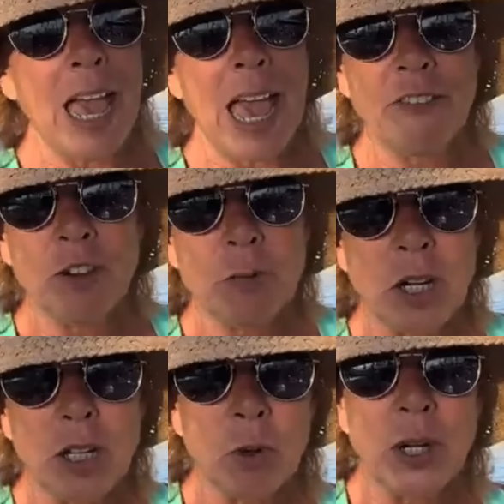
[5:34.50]
everyone
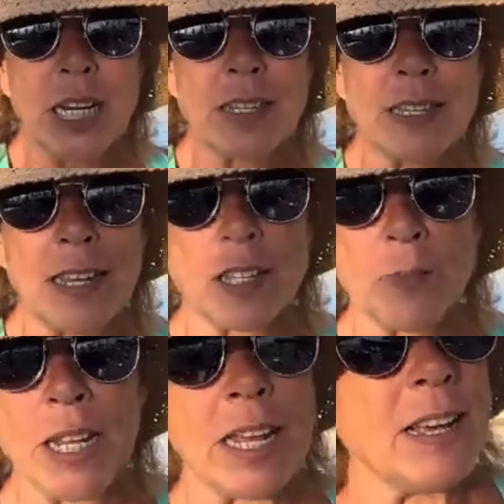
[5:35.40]
in the marina said to
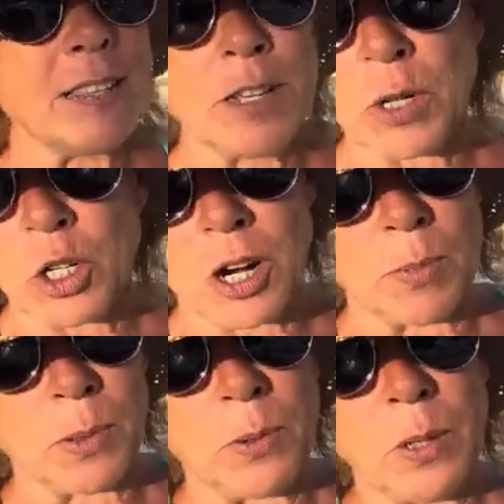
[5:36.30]
me, they're nothing but
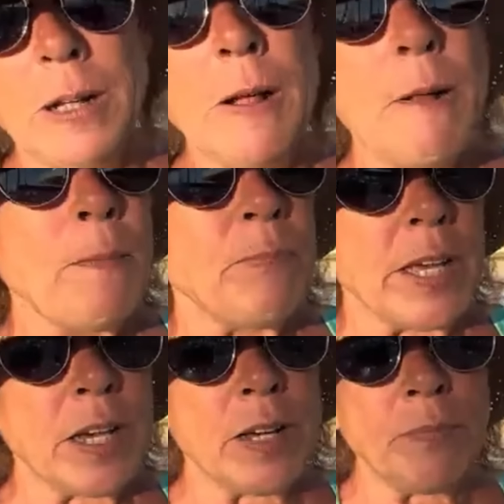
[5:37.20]
trouble.
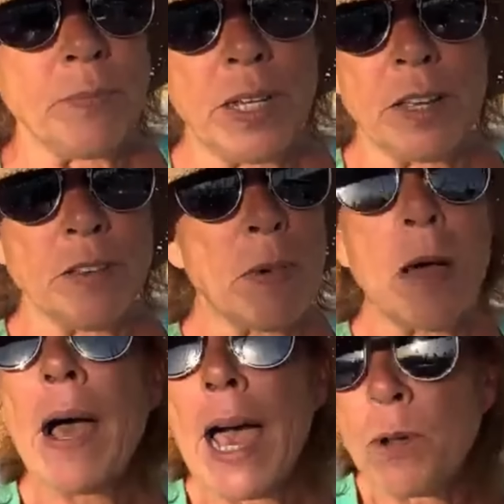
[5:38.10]
You know, the
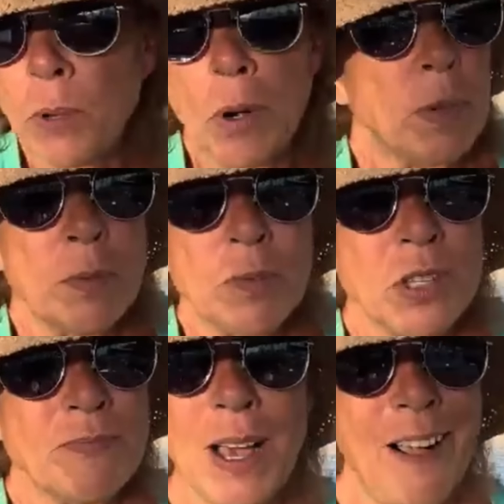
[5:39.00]
mum had
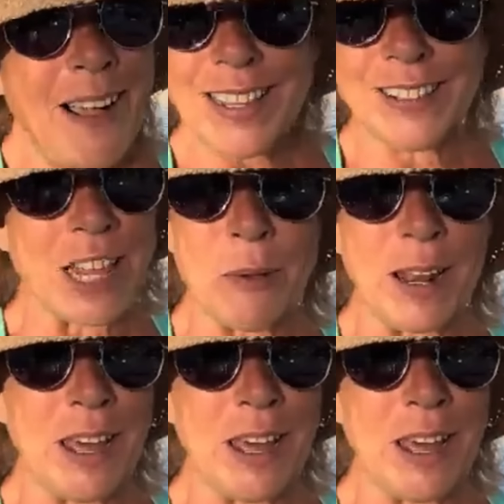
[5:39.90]
problems, but I thought they were